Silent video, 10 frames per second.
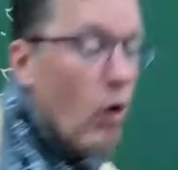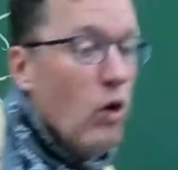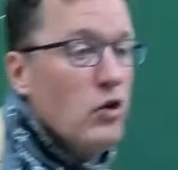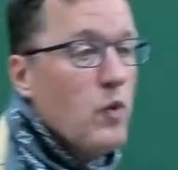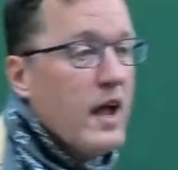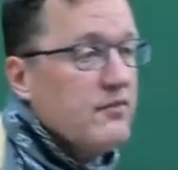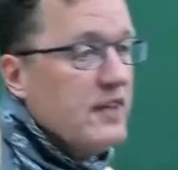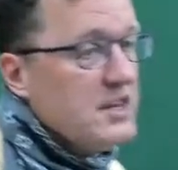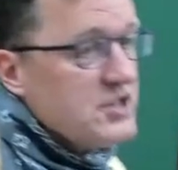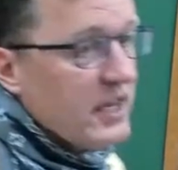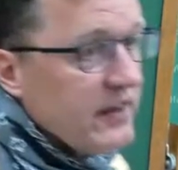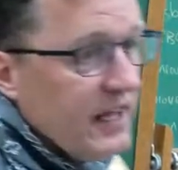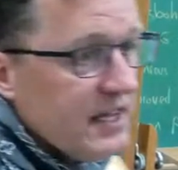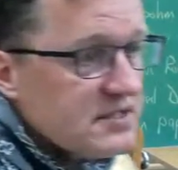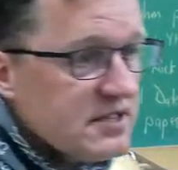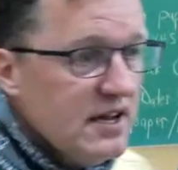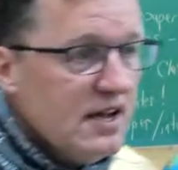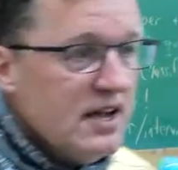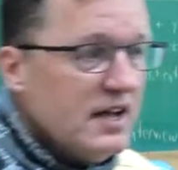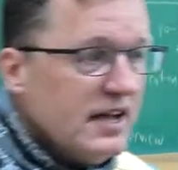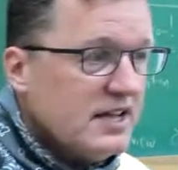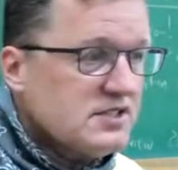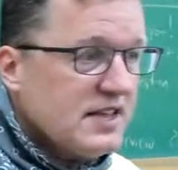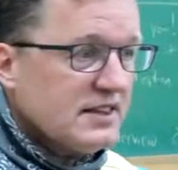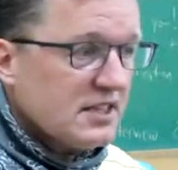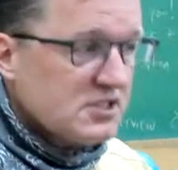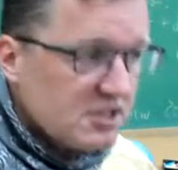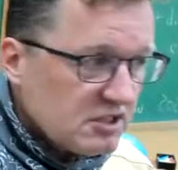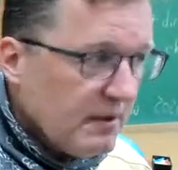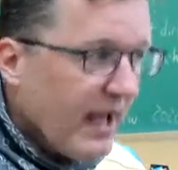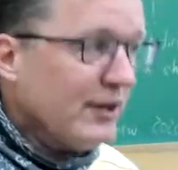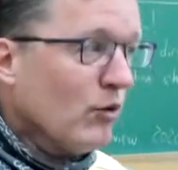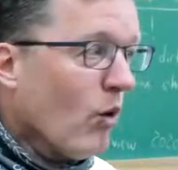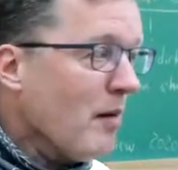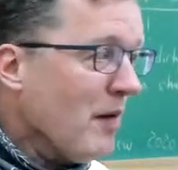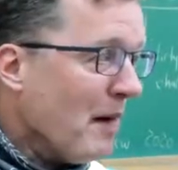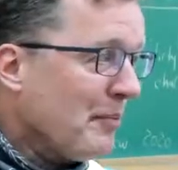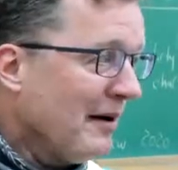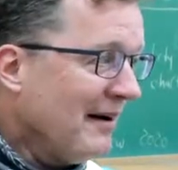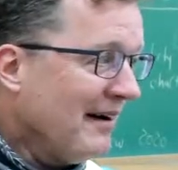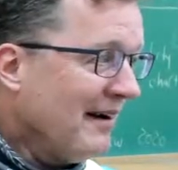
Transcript: old way of teaching this is that the system had to warm up,